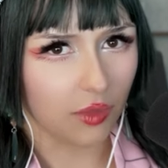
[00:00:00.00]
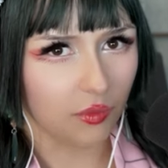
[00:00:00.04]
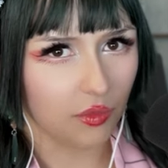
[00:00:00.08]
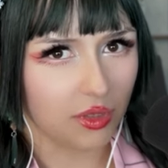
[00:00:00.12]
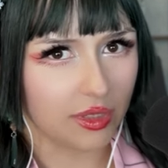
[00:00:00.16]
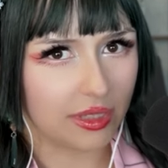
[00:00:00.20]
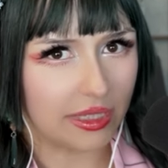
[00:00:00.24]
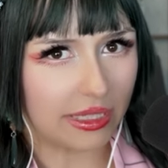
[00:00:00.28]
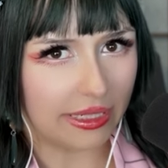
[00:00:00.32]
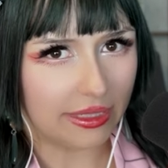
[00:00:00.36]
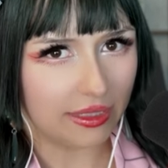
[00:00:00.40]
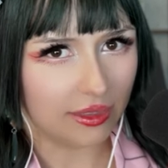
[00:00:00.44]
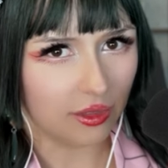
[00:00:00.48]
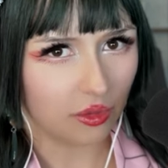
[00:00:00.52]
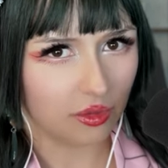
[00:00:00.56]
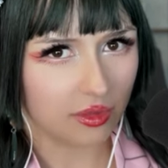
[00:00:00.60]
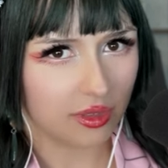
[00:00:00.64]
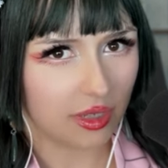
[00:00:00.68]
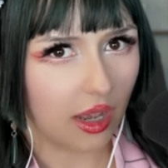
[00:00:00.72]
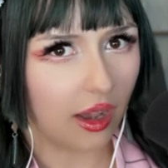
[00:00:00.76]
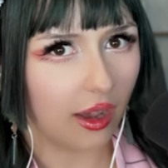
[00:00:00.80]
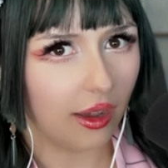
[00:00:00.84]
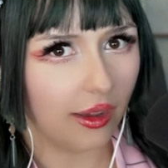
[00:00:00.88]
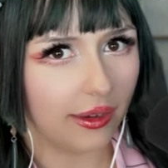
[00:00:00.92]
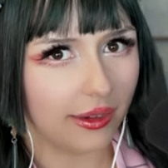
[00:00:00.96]
you seen those
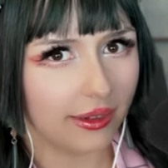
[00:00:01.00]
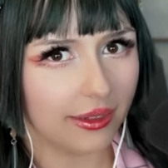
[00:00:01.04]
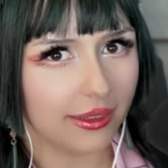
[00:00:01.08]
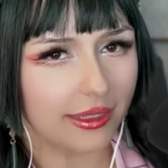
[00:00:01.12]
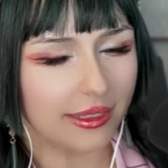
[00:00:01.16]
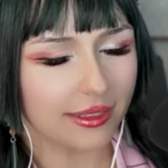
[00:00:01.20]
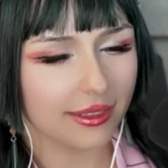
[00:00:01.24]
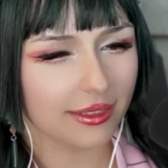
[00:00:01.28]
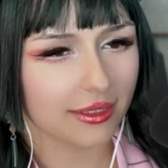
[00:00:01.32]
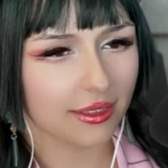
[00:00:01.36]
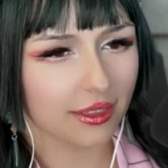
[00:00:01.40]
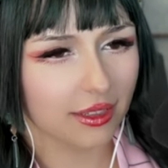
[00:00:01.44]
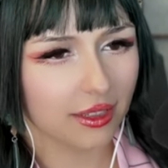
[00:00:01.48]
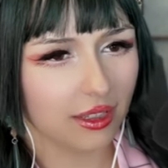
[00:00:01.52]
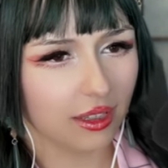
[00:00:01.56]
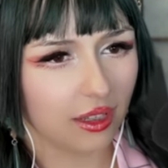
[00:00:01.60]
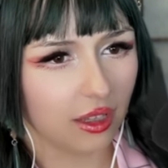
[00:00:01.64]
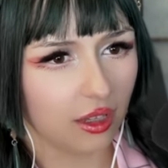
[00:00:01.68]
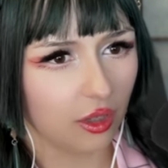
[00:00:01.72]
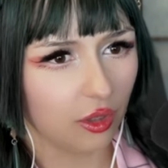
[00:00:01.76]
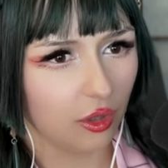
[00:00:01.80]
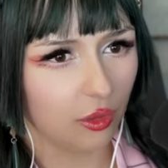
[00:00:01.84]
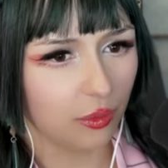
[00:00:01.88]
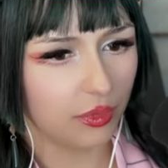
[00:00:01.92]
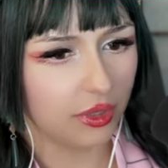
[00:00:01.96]
eyes?
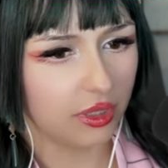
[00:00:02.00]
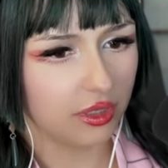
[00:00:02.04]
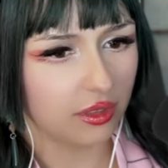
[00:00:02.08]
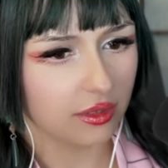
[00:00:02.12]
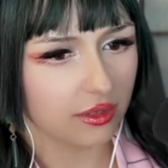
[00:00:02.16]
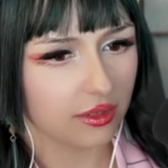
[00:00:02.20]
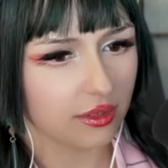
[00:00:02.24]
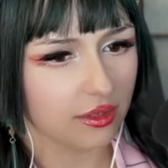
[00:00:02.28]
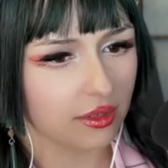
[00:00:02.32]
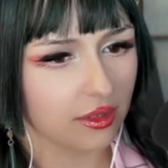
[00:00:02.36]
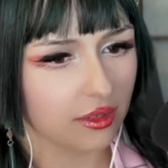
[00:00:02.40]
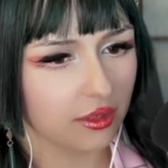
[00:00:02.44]
Ominous.